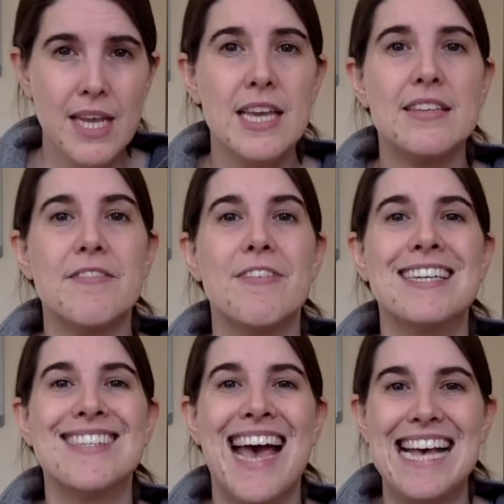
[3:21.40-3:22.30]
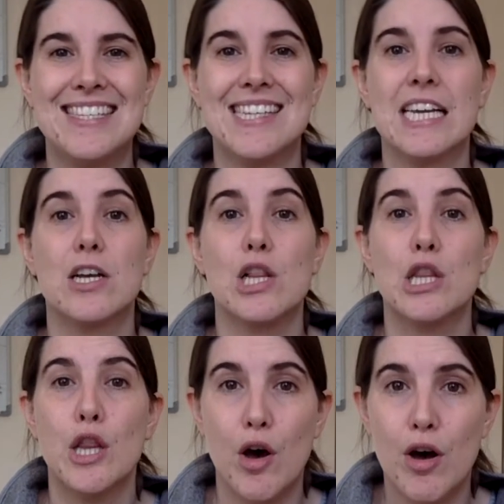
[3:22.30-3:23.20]
is a fantastic
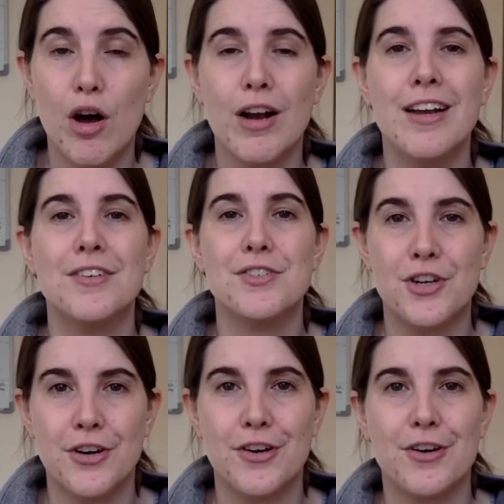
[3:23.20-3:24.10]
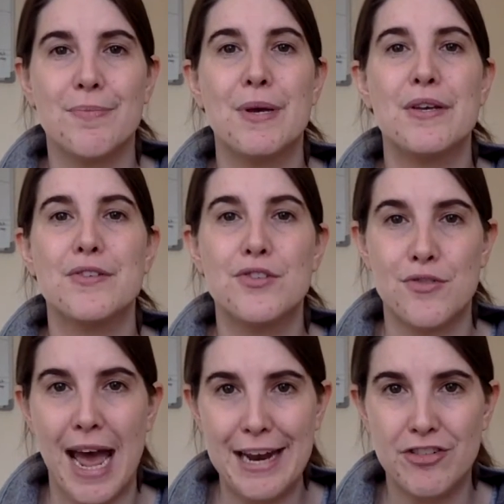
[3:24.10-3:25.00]
long-term
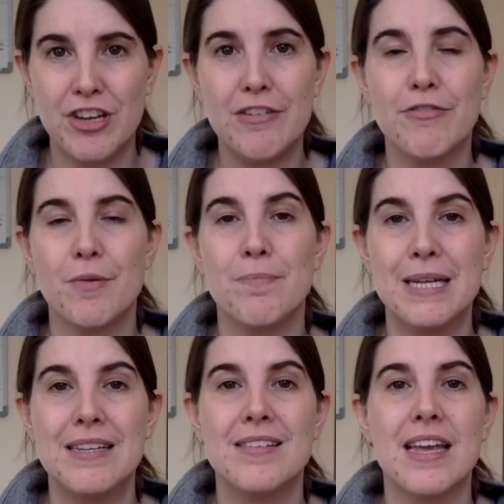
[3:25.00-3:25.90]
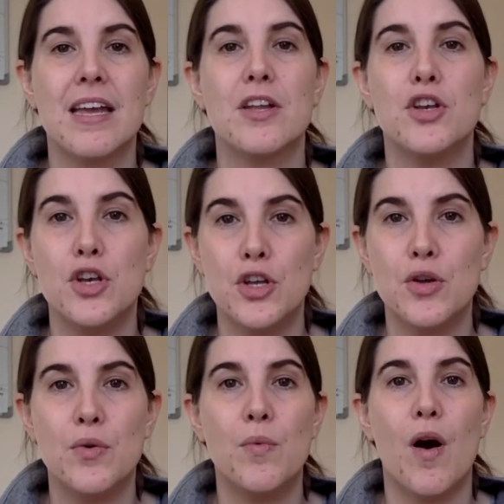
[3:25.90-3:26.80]
strategy for building
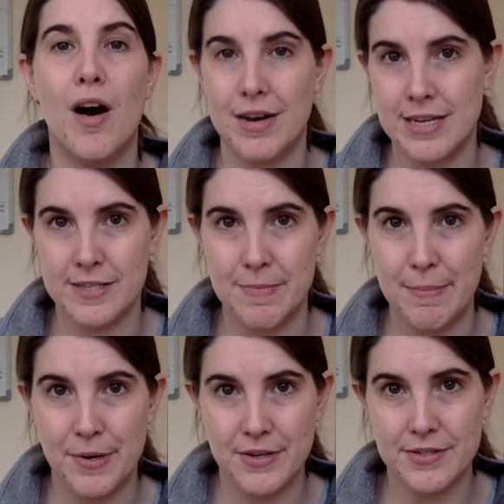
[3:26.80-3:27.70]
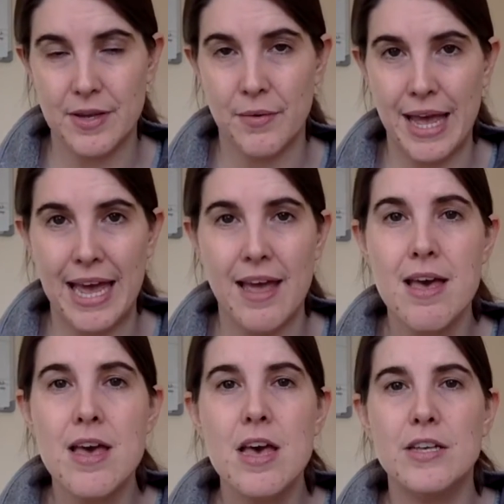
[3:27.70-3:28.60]
new audience members, okay?
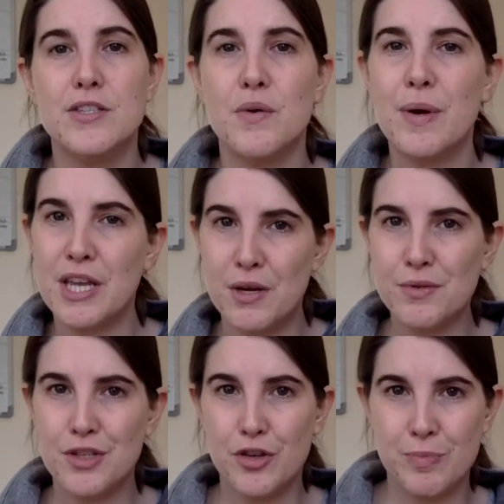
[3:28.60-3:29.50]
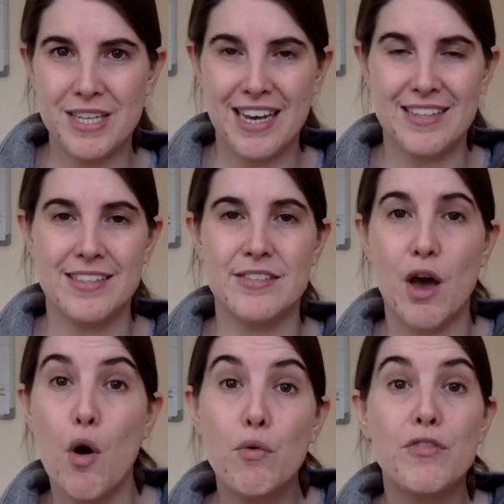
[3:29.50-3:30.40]
So what YouTube does is
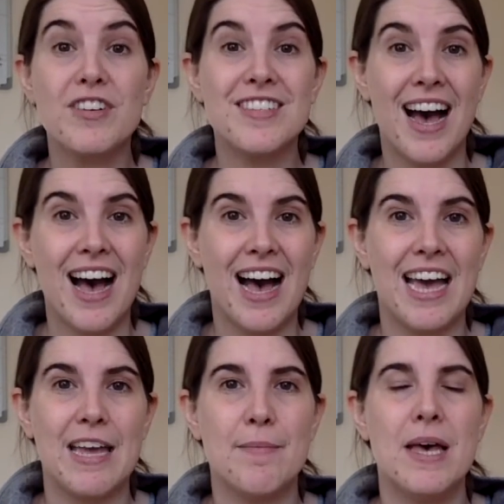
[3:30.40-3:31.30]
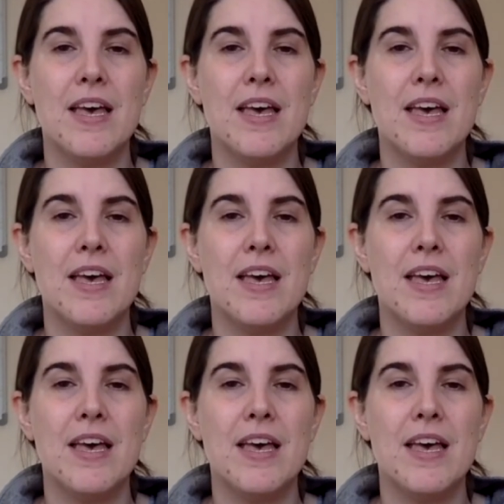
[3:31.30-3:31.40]
over time,